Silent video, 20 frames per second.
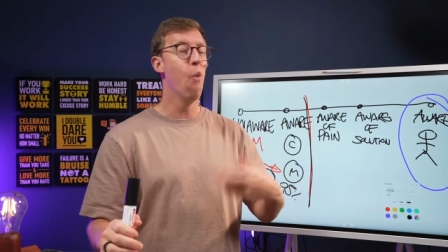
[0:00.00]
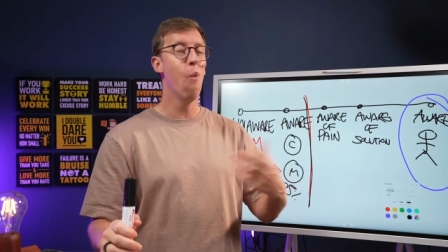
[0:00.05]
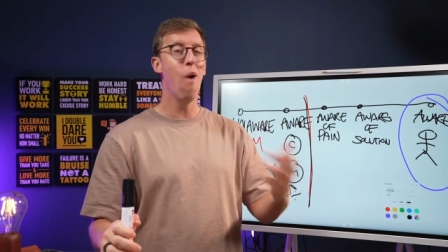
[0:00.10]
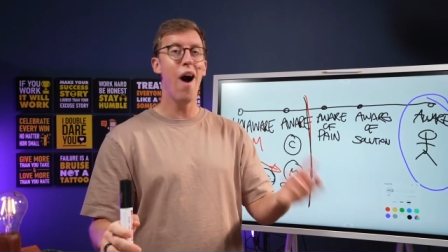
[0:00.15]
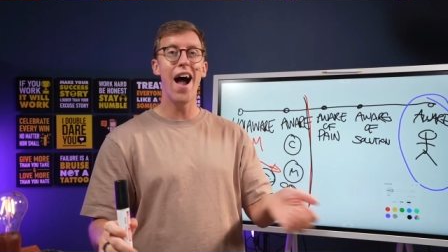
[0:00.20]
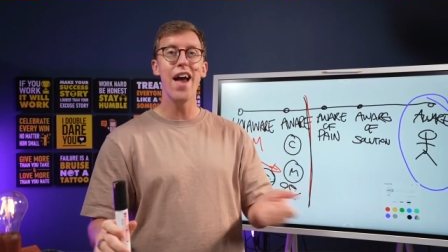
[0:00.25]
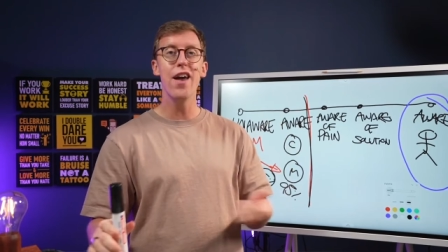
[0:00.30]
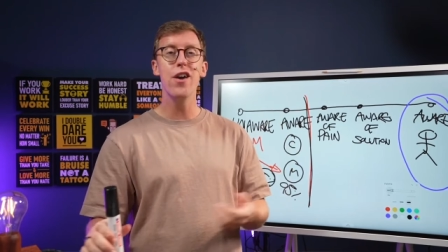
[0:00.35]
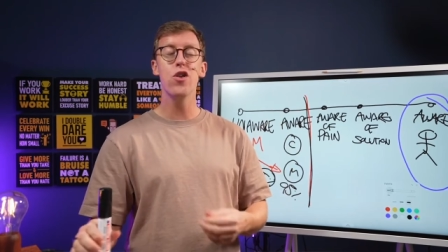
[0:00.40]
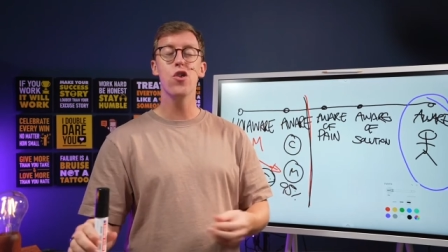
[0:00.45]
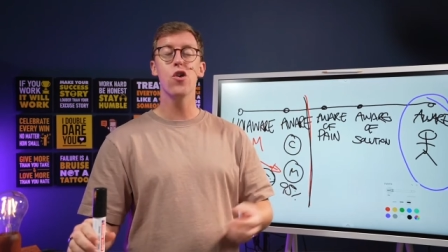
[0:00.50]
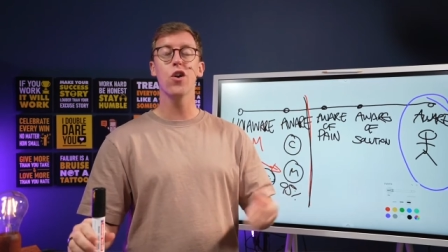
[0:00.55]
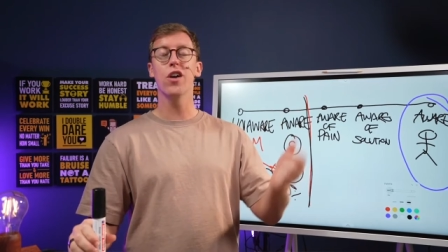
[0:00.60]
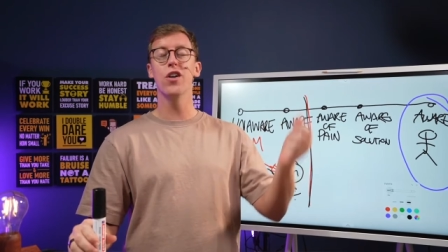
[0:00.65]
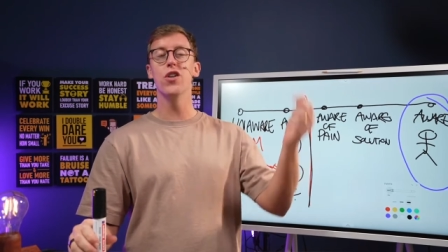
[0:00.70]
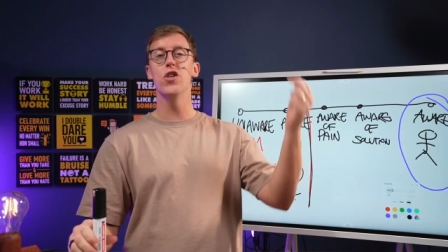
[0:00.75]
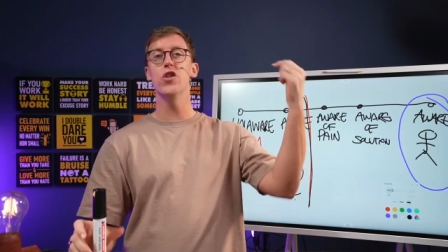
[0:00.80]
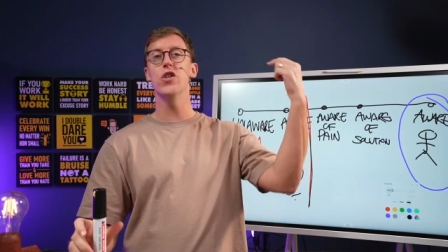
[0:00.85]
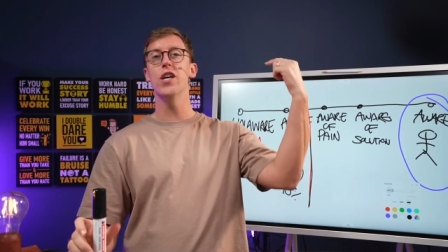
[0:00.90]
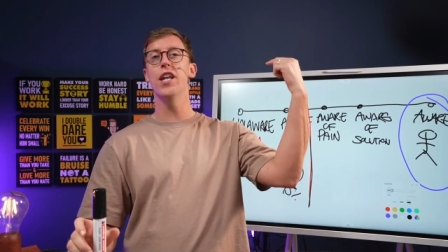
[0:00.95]
why you should
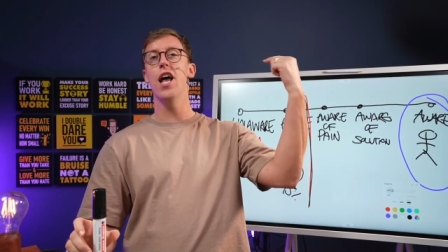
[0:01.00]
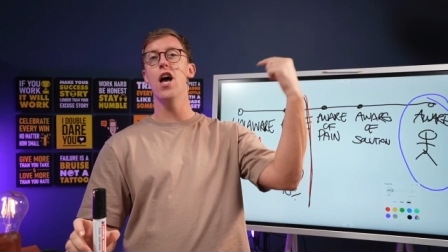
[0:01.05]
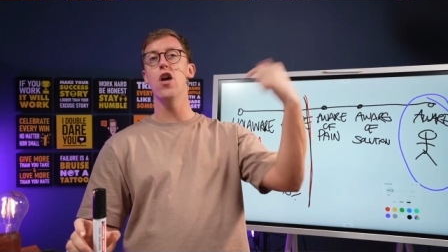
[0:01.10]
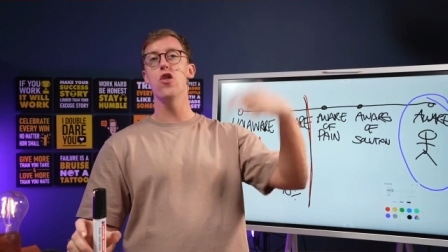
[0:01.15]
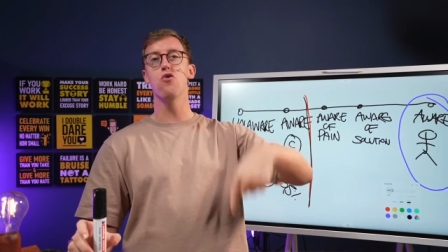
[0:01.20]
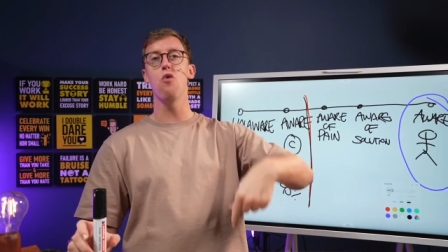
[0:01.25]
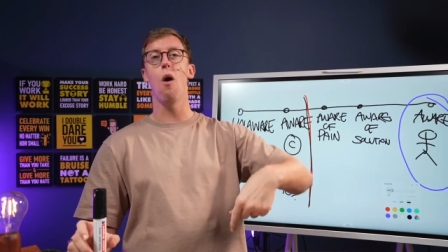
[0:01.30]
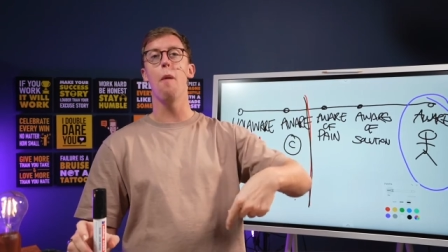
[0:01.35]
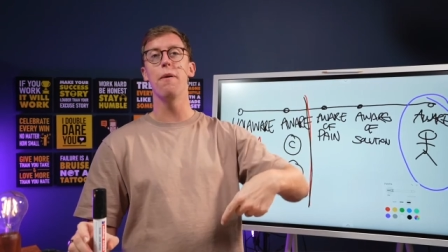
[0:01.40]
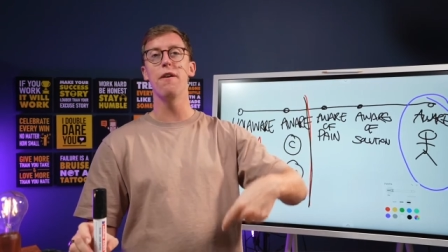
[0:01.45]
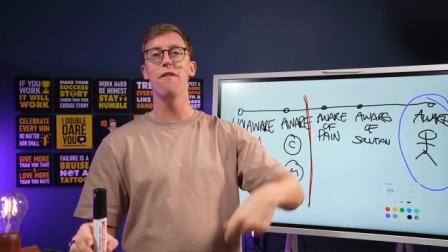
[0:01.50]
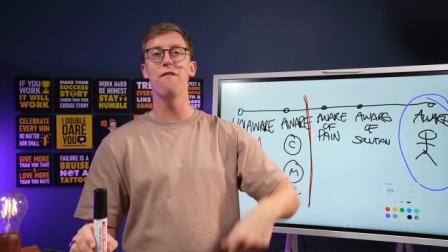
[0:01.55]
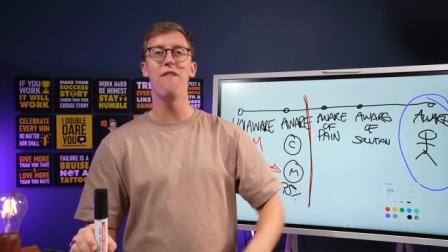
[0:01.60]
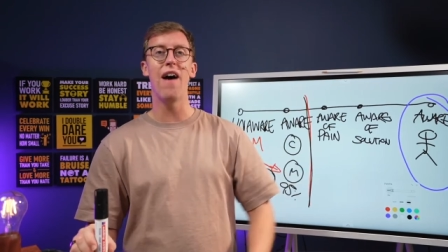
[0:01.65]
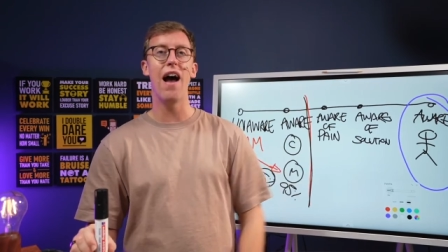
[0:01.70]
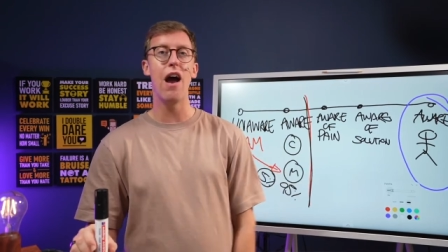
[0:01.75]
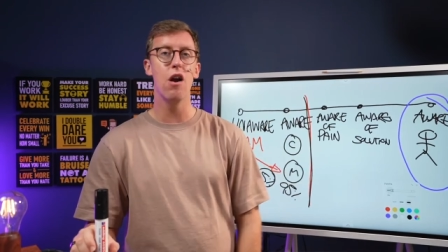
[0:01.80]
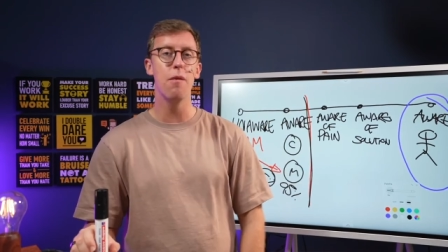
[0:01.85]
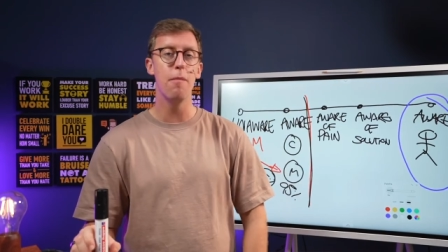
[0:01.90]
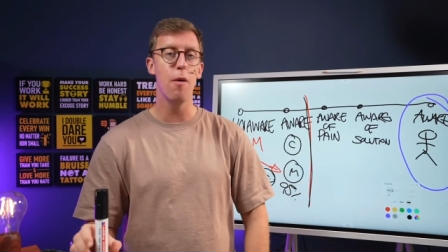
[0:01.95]
consider dropping
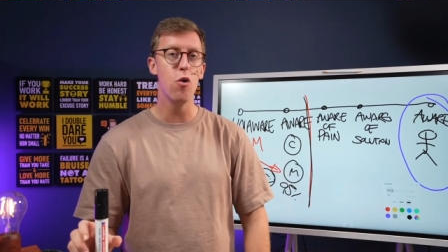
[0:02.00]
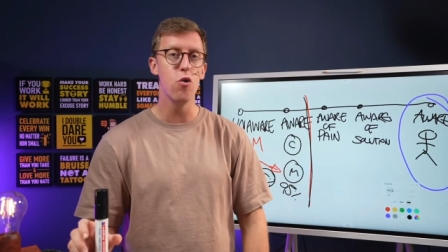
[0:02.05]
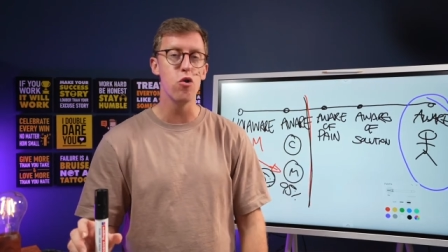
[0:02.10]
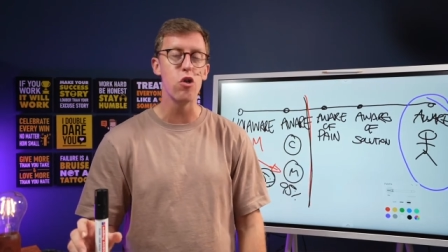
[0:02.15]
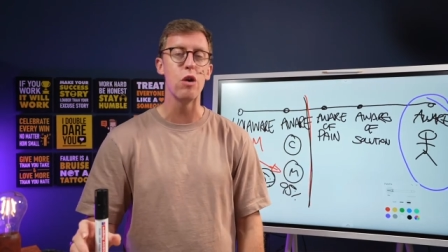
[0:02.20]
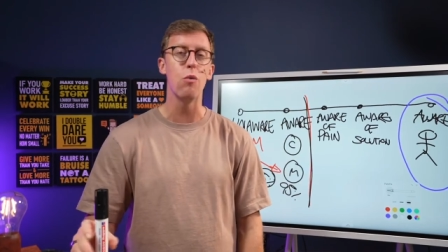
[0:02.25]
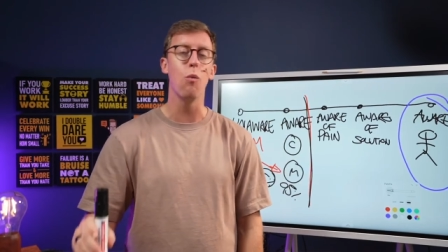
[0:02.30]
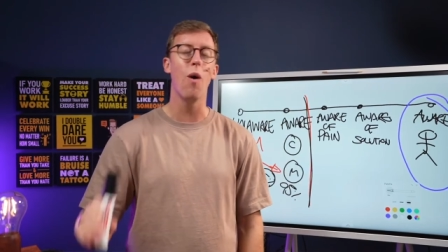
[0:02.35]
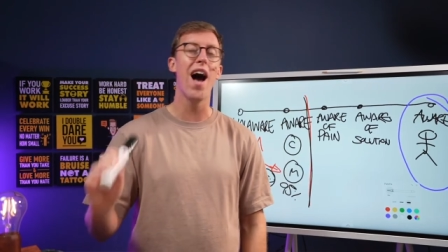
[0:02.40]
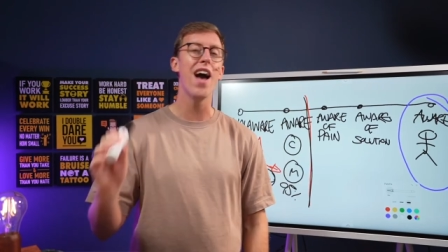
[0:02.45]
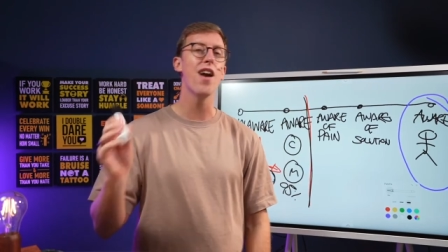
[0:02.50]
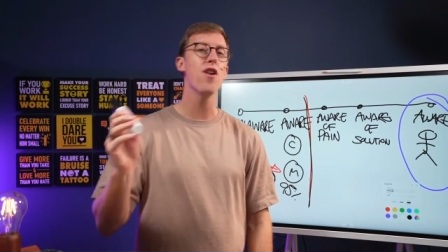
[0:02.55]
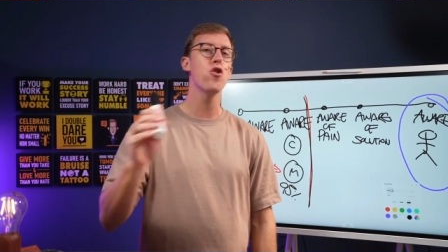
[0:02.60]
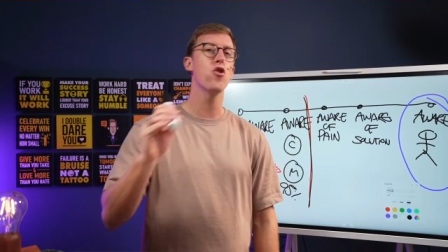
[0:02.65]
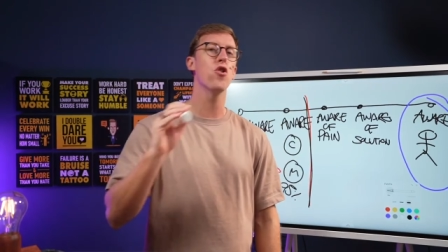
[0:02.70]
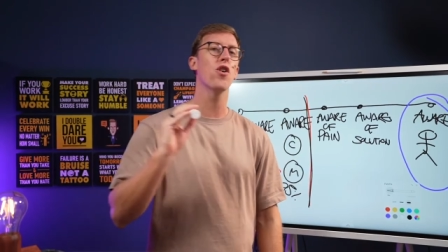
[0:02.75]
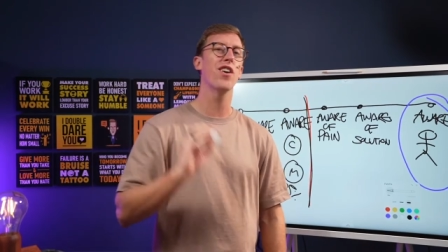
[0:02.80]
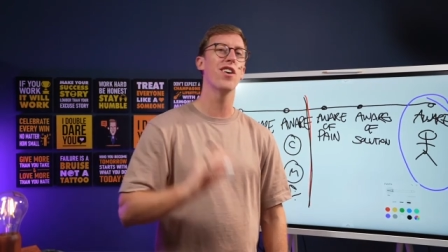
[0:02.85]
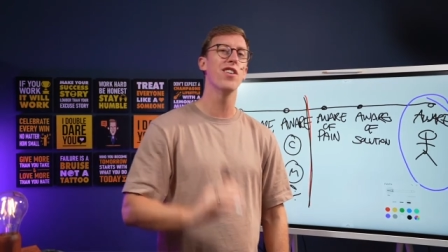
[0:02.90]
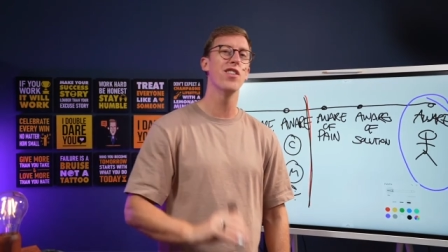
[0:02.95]
fire emoji, why you
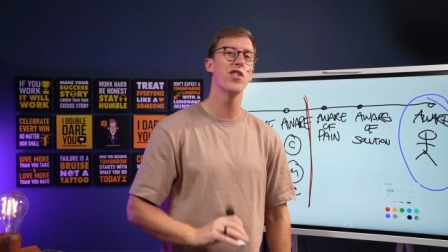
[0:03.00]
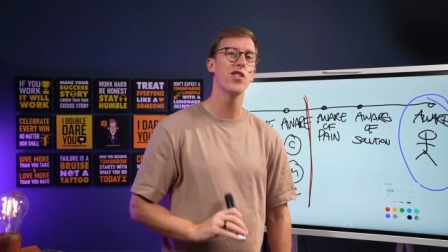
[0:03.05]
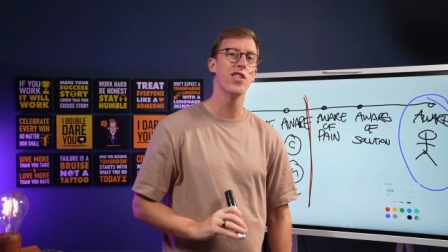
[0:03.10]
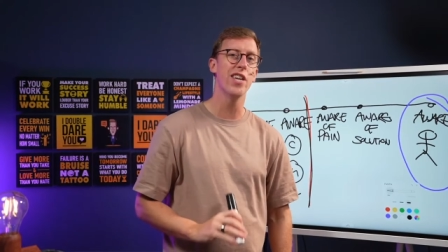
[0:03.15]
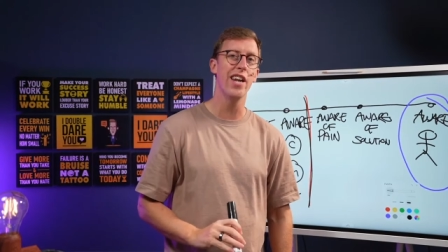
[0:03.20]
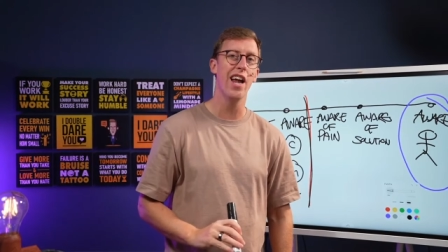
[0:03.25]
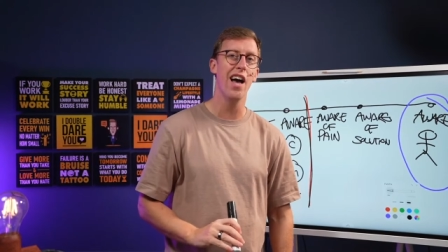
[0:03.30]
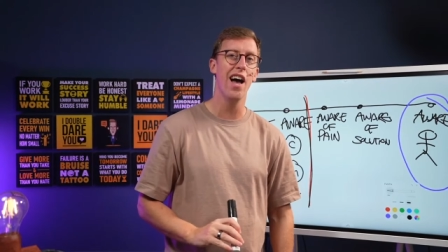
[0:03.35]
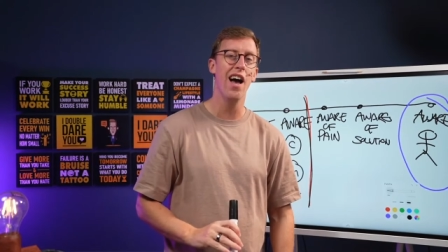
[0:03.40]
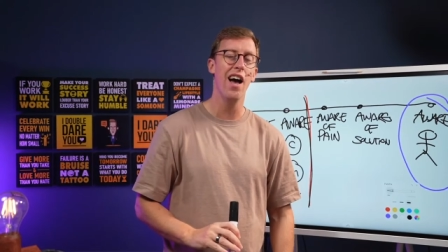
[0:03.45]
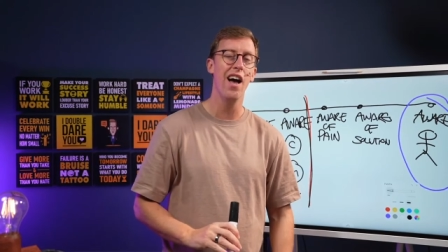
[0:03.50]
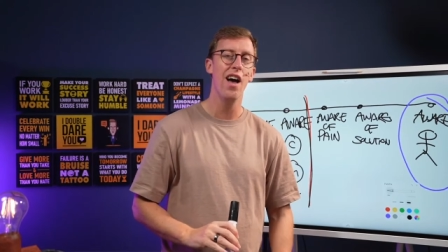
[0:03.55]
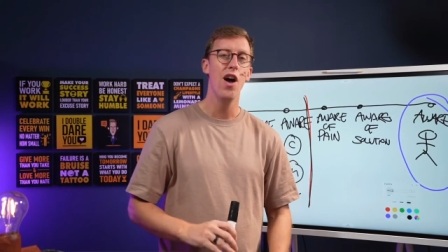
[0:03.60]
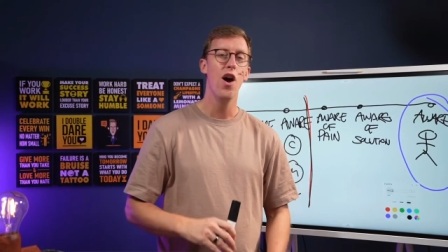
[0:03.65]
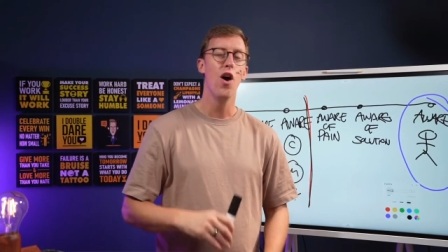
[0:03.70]
should consider